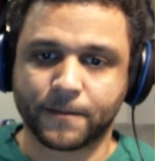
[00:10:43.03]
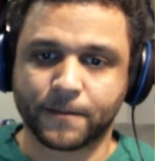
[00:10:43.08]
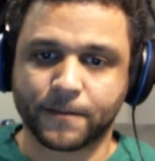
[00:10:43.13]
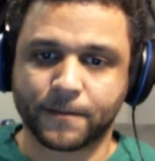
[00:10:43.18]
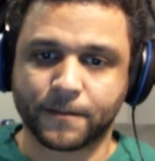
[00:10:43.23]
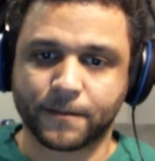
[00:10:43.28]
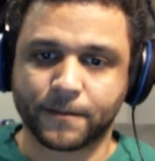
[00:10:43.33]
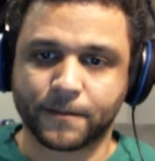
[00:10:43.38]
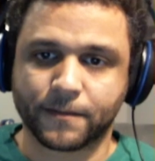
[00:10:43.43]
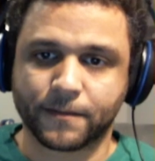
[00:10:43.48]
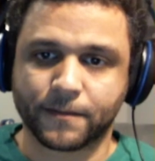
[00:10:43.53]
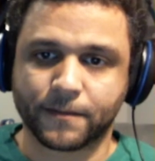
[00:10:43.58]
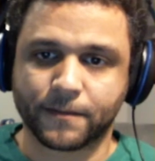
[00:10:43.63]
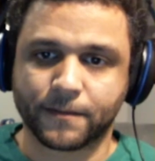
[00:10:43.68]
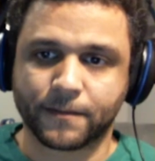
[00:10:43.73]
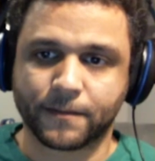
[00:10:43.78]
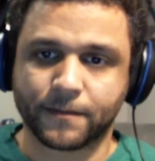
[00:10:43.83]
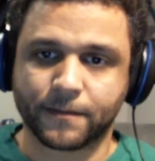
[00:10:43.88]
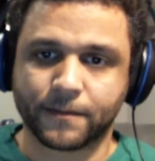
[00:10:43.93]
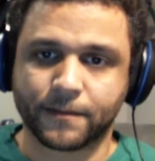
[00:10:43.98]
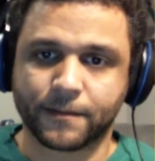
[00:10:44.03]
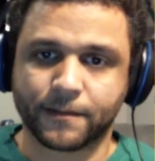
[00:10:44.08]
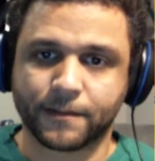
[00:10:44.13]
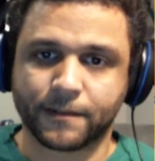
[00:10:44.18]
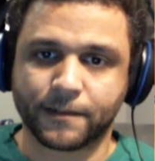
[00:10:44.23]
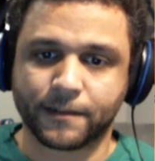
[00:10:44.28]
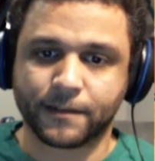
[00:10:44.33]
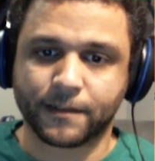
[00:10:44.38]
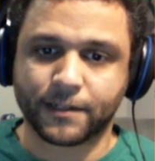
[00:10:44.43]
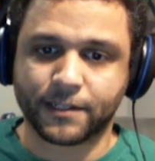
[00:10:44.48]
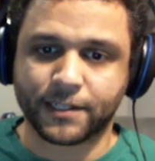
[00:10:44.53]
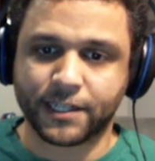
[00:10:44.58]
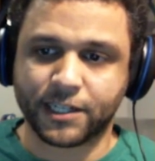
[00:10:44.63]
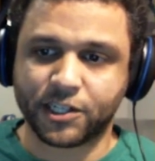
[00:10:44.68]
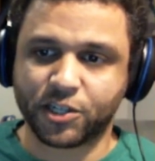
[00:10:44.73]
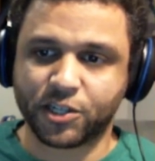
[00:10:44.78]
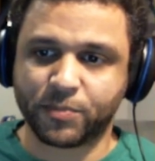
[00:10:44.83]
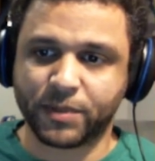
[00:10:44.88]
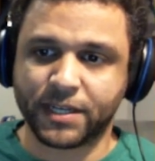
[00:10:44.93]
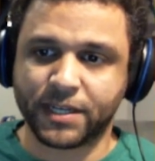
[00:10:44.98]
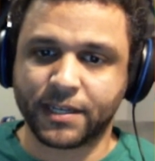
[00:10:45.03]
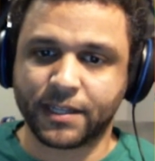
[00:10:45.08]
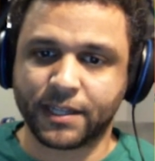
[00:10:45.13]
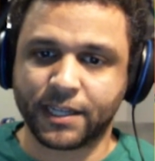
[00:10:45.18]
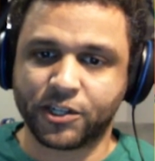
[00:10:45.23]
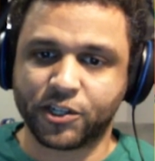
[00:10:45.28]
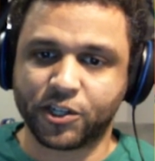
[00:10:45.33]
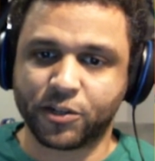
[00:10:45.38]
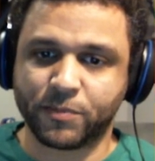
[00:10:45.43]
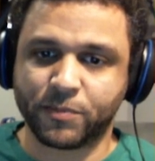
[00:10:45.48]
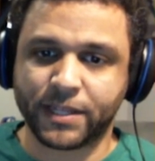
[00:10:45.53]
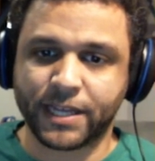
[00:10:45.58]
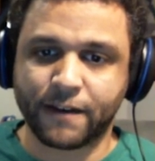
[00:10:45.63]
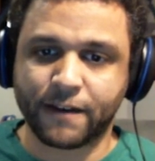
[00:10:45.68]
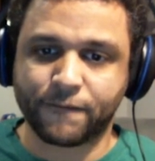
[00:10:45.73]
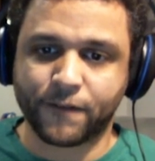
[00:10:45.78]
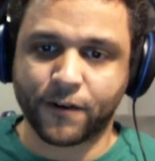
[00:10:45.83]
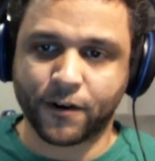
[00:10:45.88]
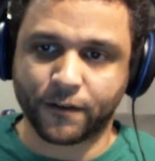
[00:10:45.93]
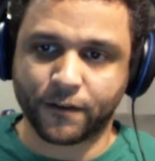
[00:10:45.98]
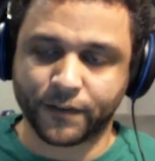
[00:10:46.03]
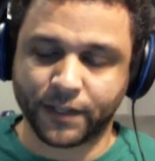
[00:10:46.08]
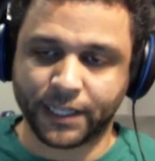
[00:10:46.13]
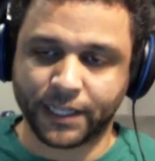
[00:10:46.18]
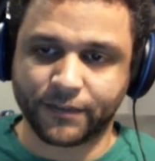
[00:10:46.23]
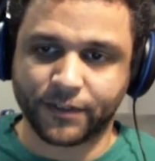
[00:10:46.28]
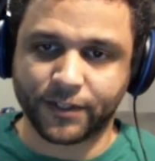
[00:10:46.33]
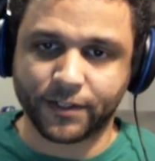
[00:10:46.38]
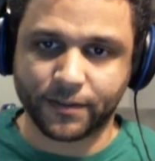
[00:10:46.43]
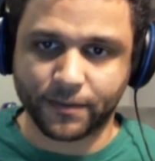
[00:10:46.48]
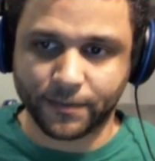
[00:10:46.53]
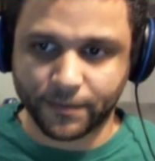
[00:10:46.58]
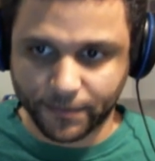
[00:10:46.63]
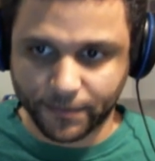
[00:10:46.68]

Oh yeah, that makes sense. Because they should be they shouldn't be that far off the level.